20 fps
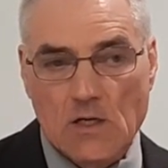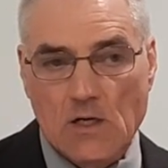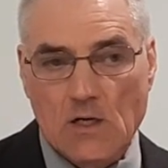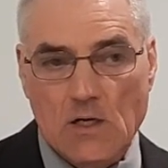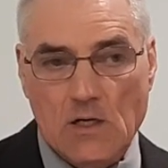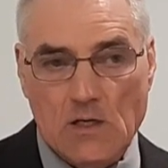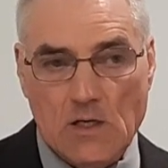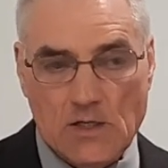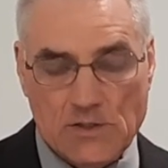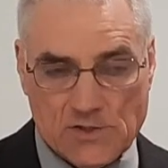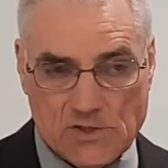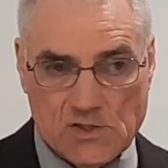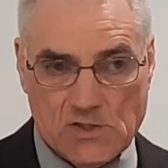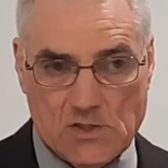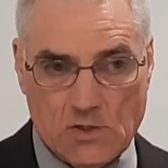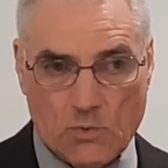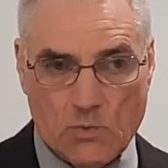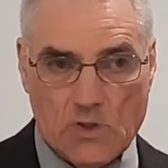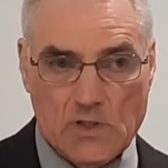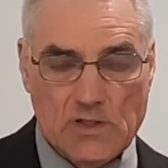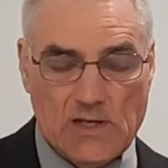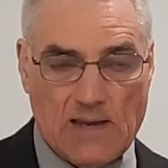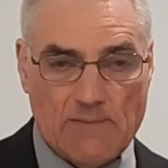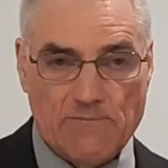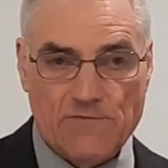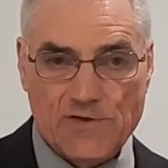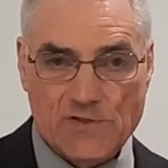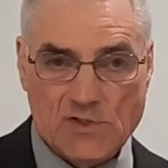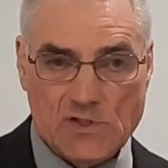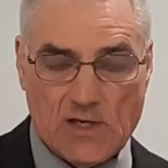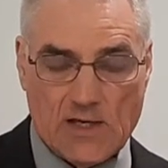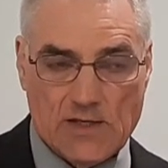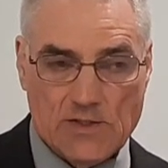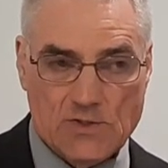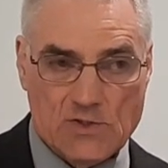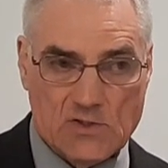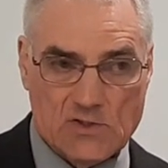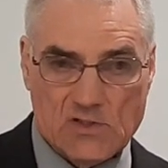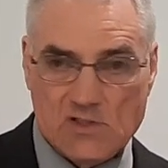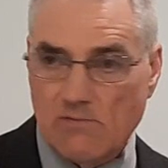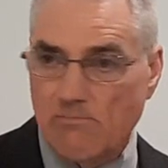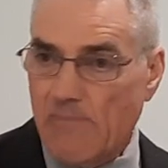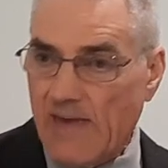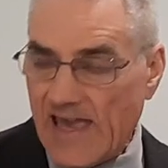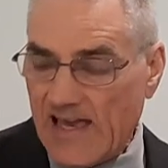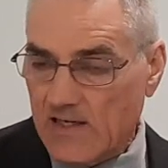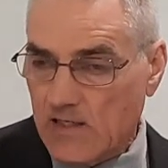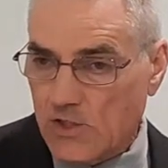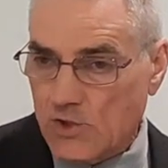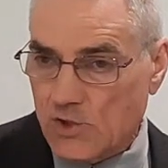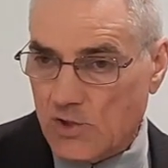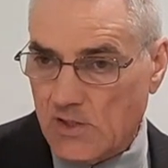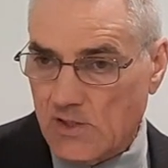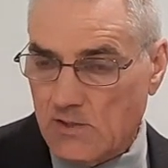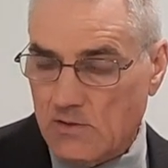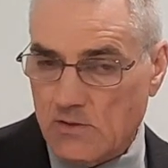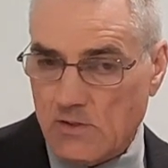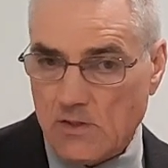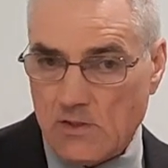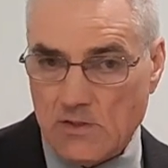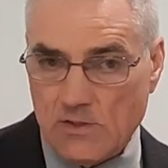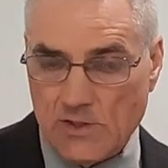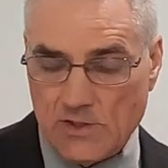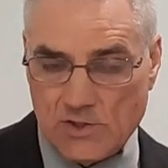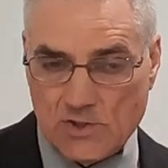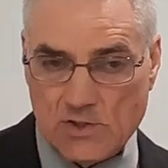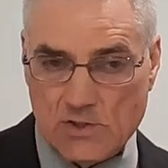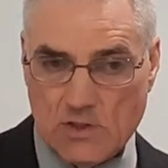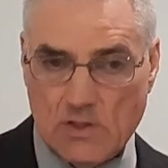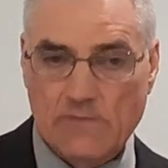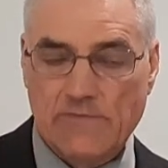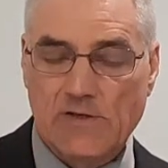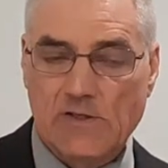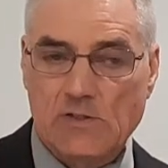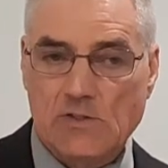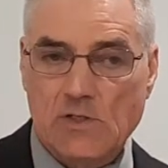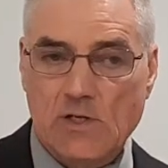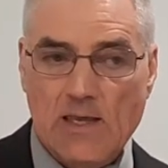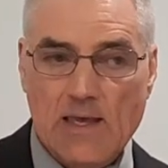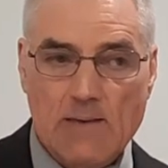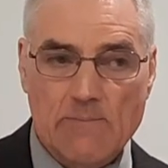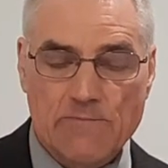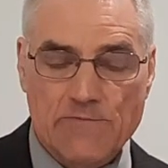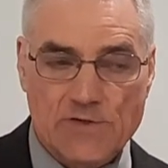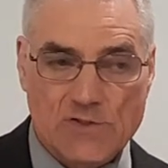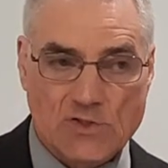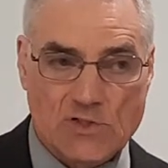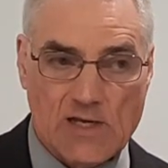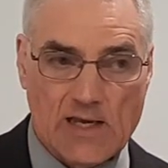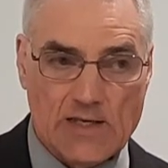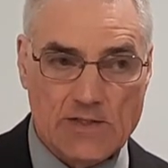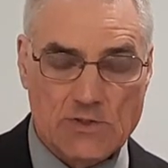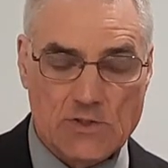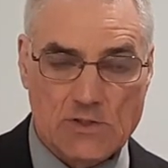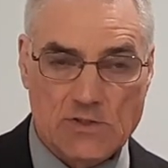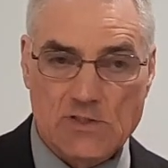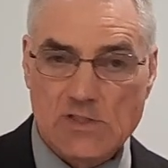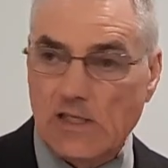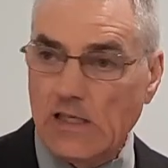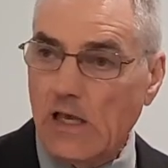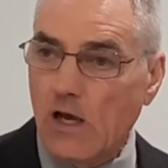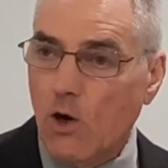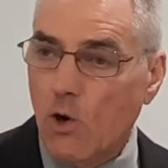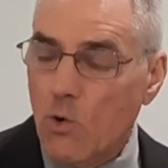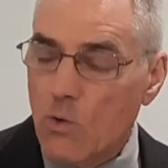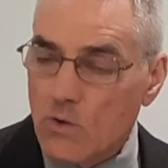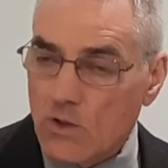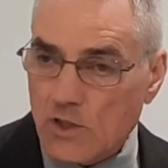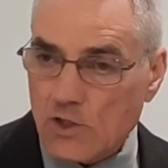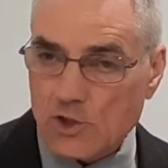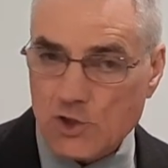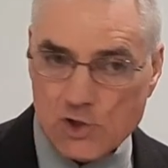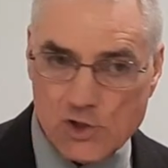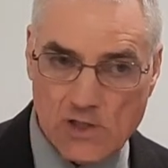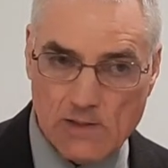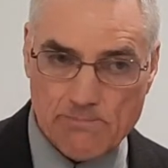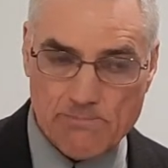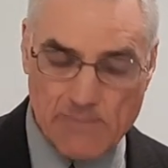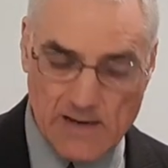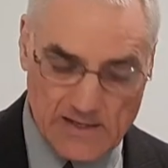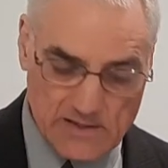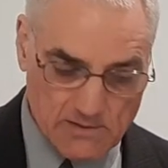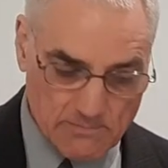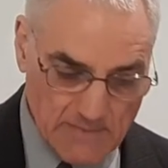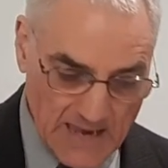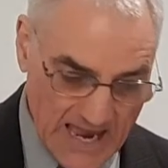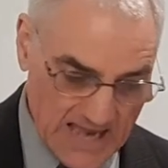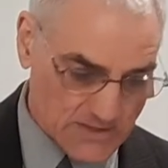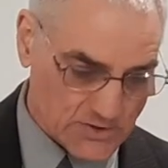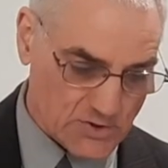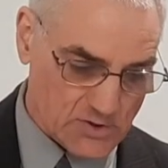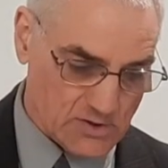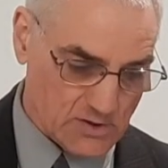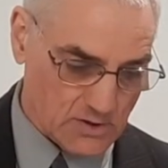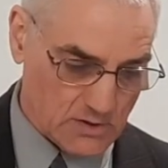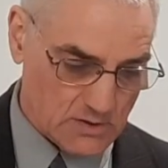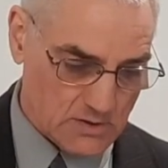Uh, a steward emphasizes the managing, the servant emphasizes the ownership by the master.